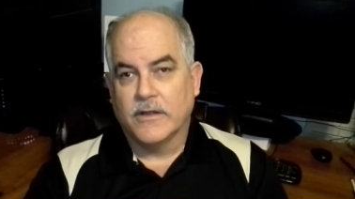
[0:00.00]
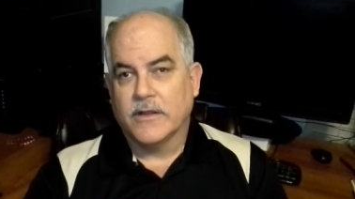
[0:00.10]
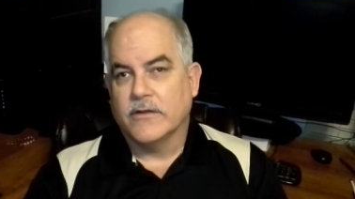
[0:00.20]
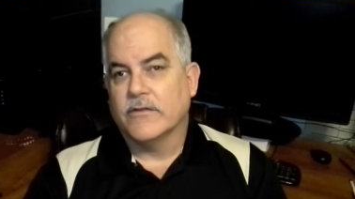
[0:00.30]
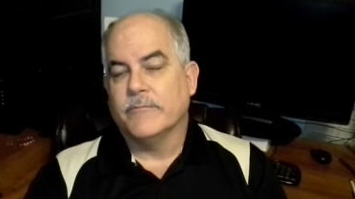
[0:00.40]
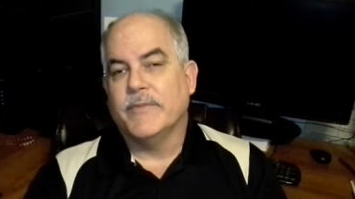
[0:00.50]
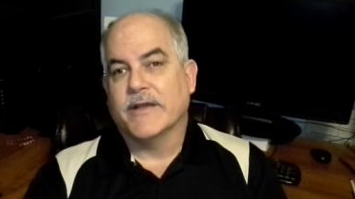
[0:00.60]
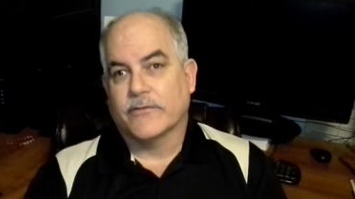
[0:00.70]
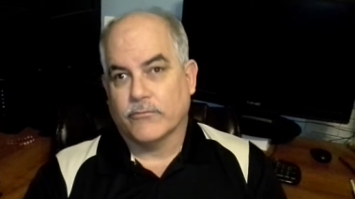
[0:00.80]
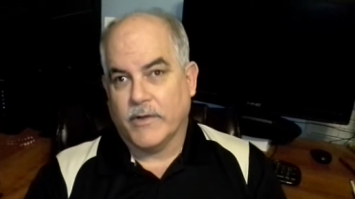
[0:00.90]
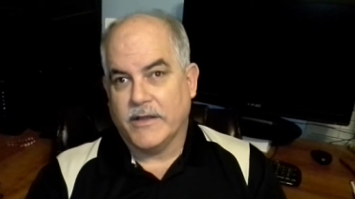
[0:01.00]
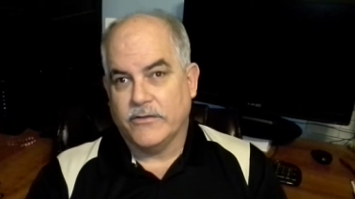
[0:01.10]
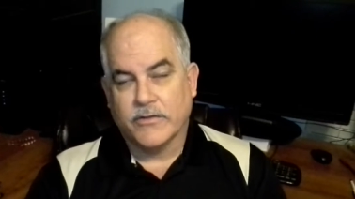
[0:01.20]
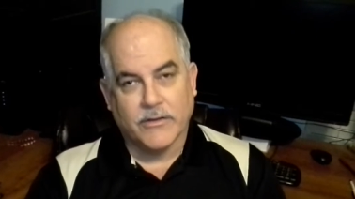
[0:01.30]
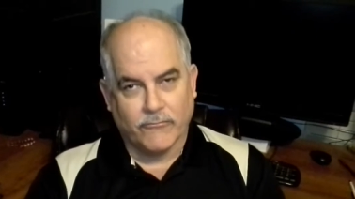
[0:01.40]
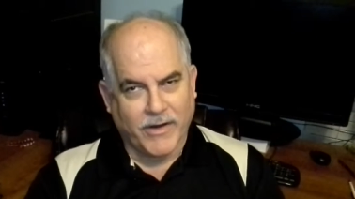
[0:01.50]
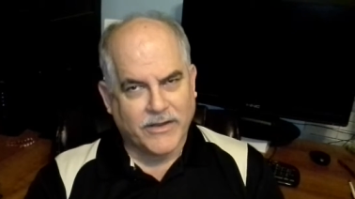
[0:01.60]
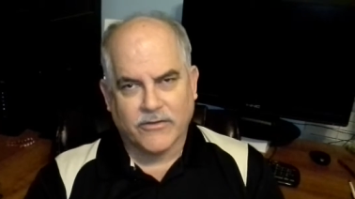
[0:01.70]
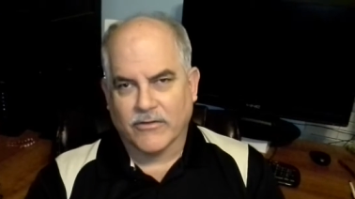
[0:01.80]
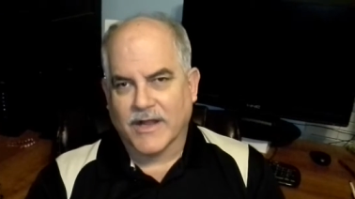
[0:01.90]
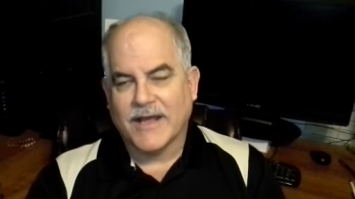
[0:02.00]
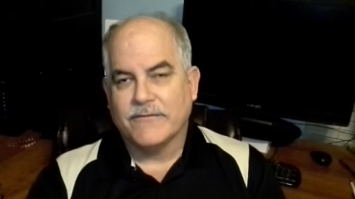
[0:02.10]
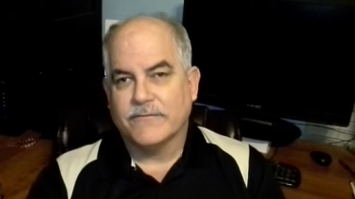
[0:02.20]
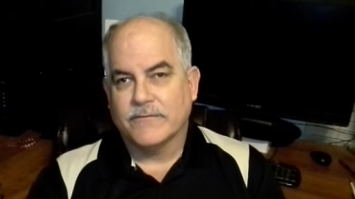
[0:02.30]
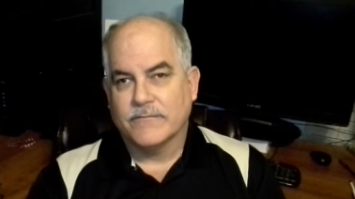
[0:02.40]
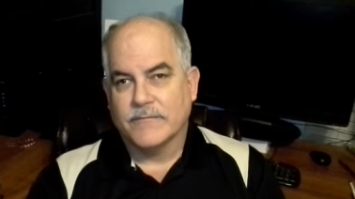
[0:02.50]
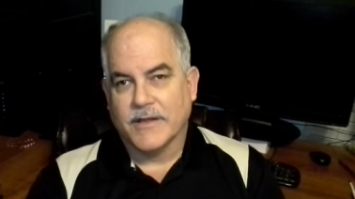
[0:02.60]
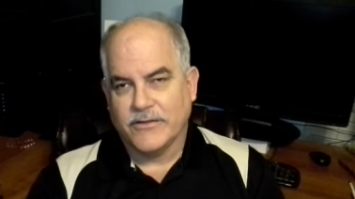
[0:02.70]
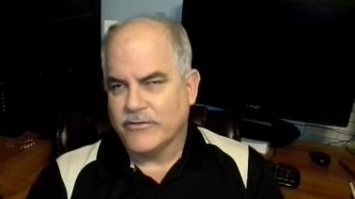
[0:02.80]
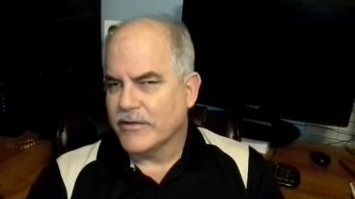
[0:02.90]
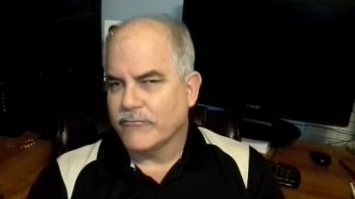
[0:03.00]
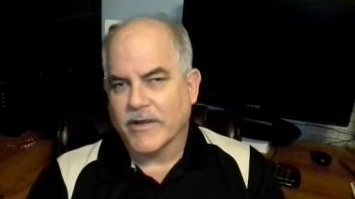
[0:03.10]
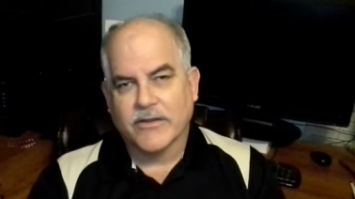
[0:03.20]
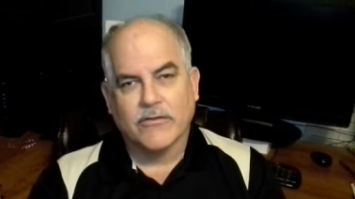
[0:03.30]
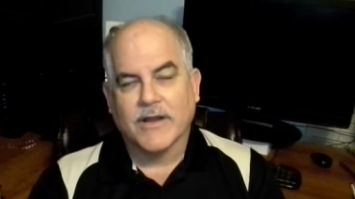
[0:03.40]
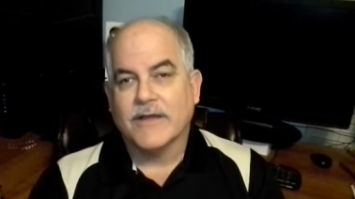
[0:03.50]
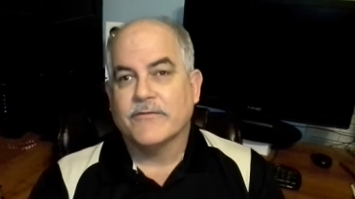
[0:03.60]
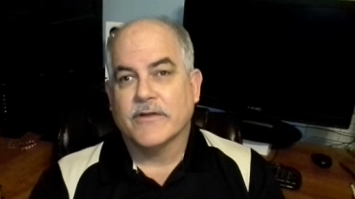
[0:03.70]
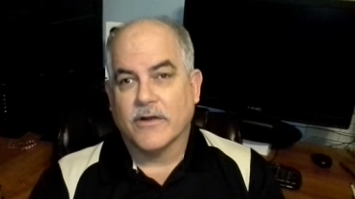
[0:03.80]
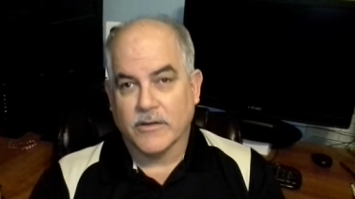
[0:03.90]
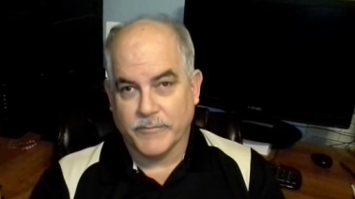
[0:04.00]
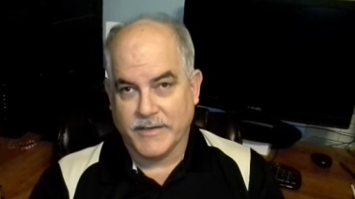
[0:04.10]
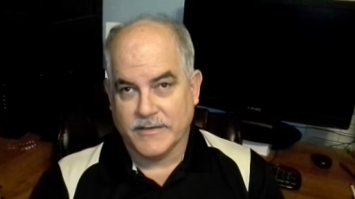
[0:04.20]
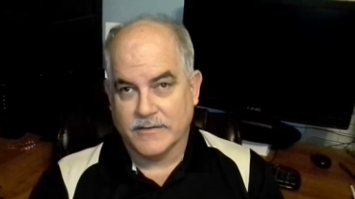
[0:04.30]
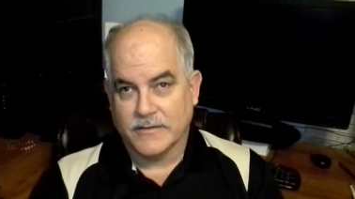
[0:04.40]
You know the biggest way you can wreck your life, and you can wreck your life in a heartbeat.